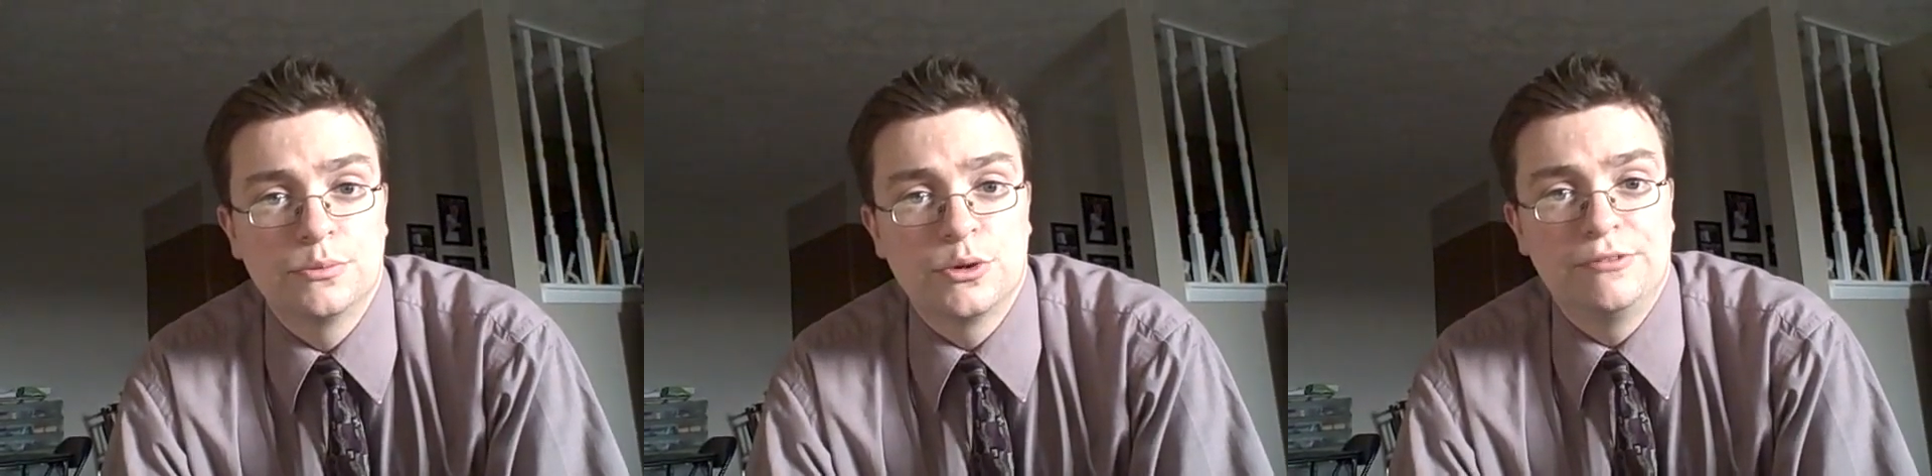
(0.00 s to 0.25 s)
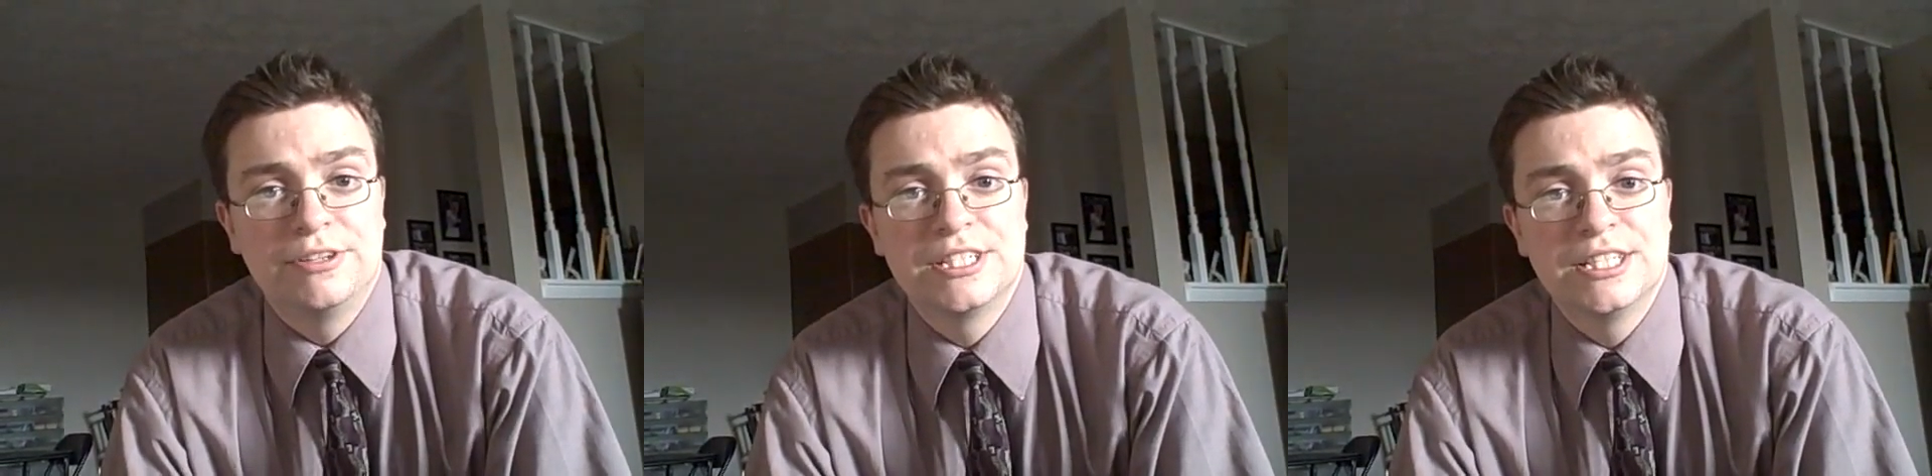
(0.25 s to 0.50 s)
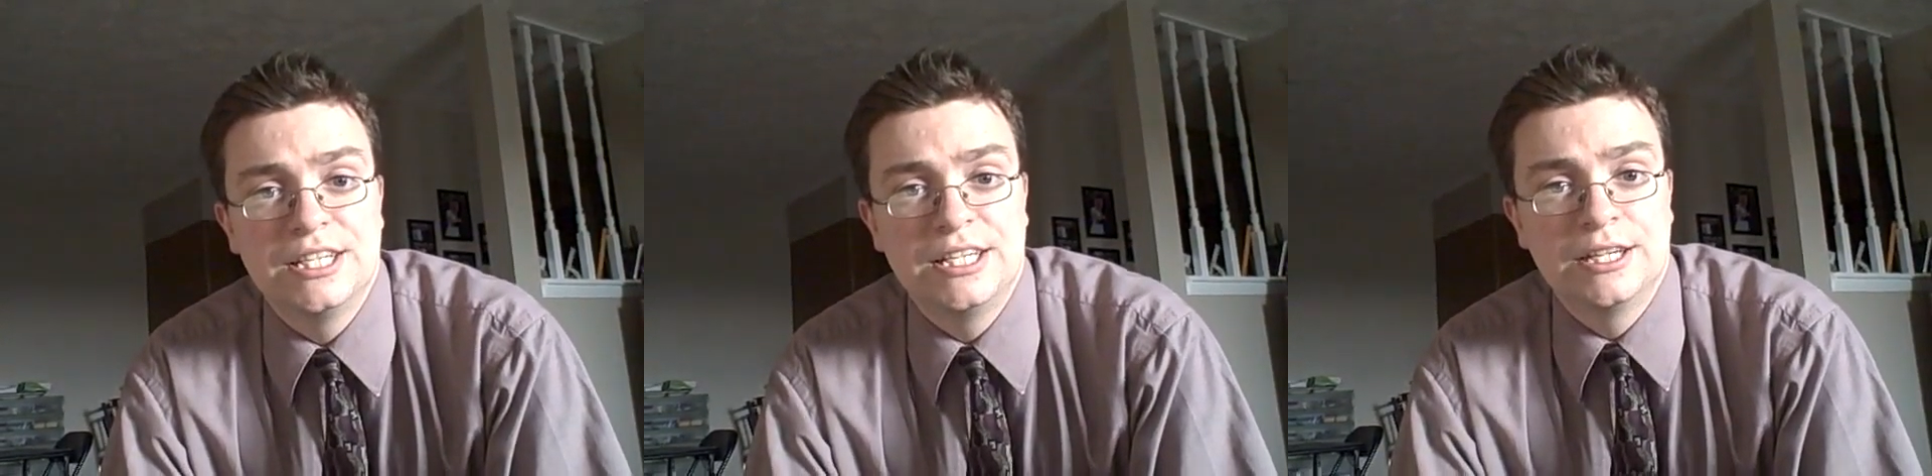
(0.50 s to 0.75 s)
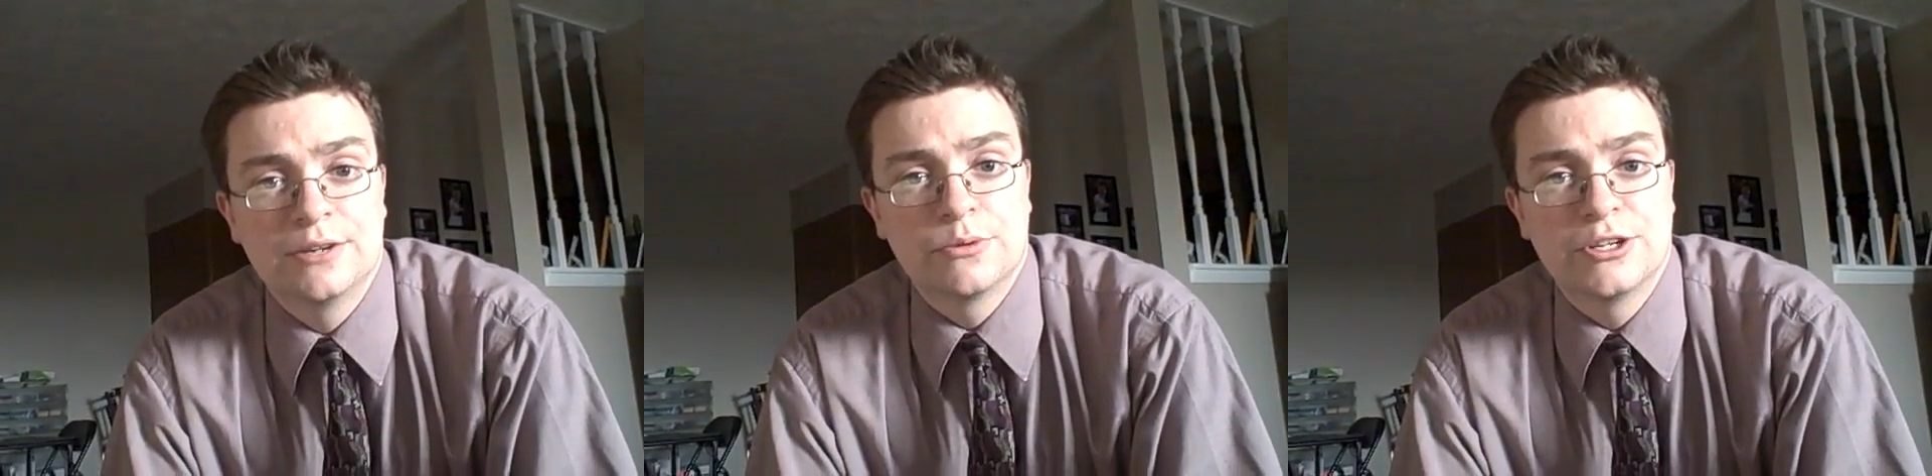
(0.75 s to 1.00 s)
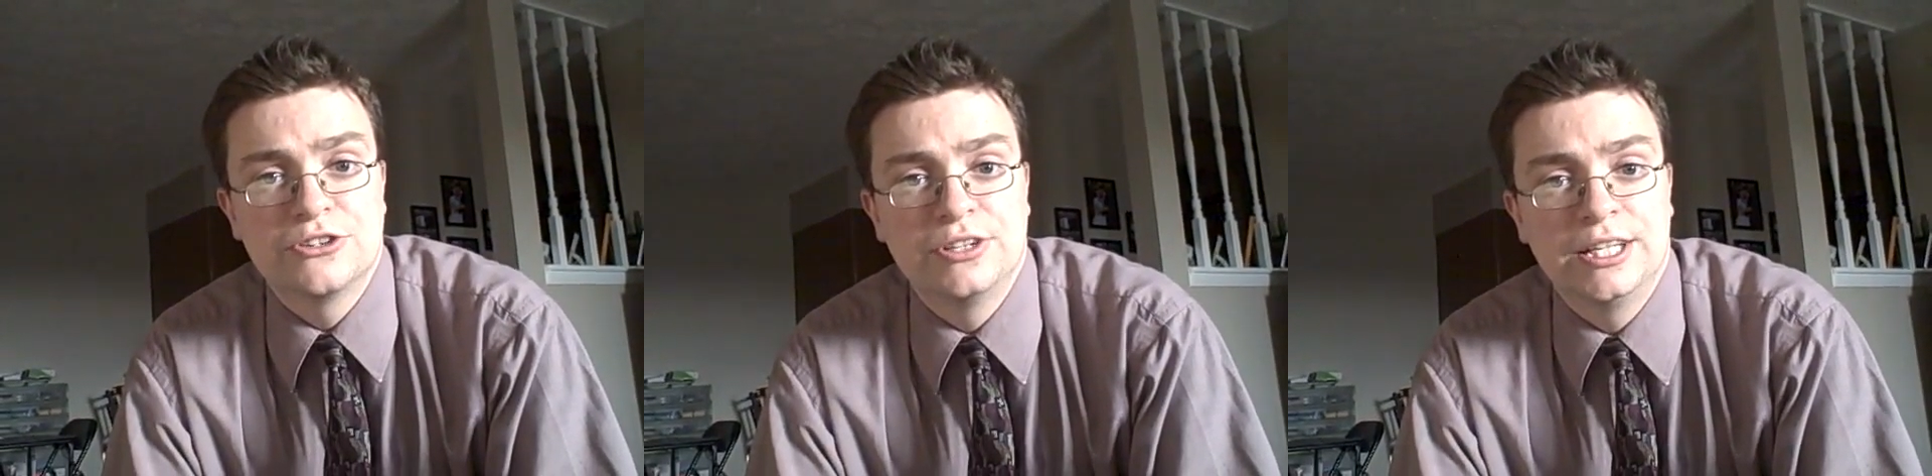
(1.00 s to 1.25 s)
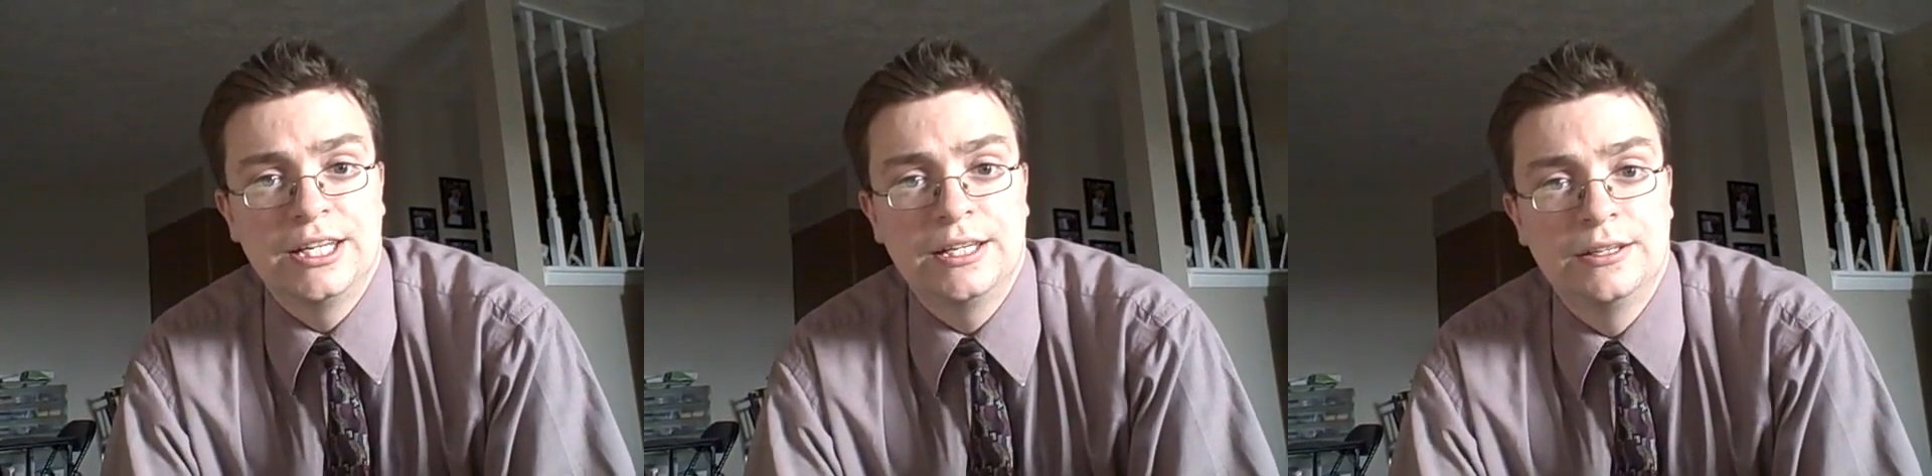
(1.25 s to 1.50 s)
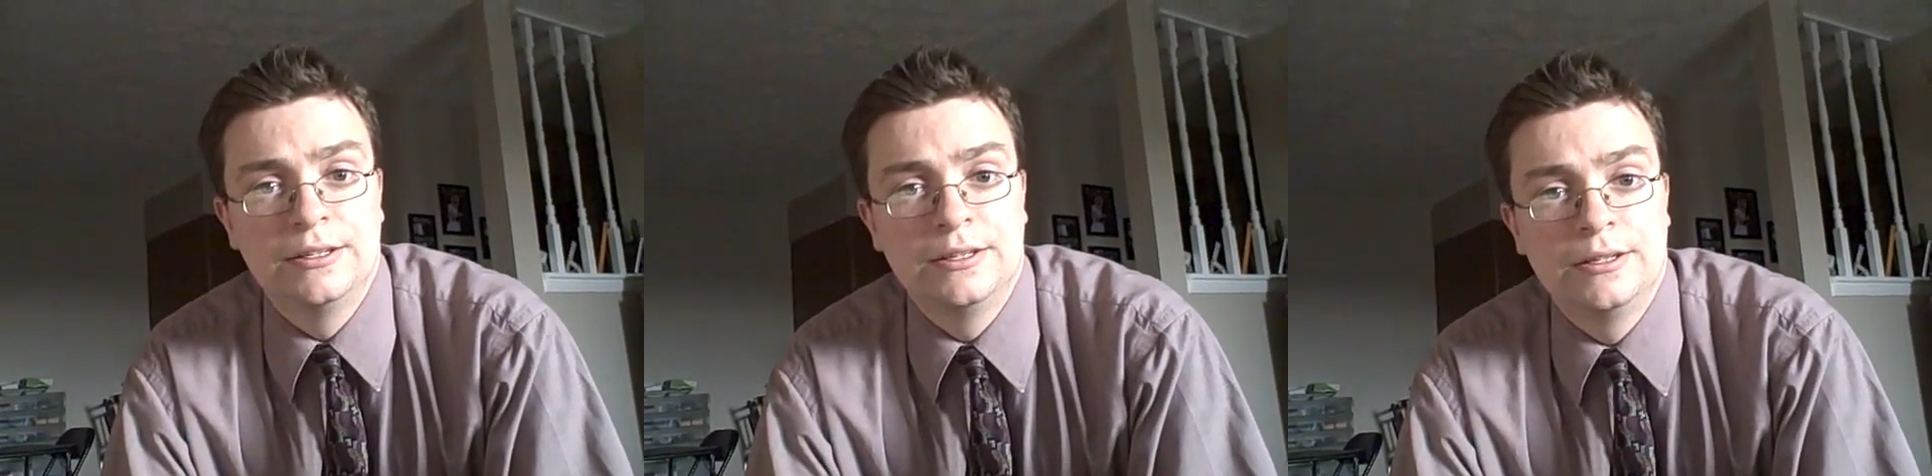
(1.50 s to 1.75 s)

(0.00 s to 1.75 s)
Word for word: previously and originally,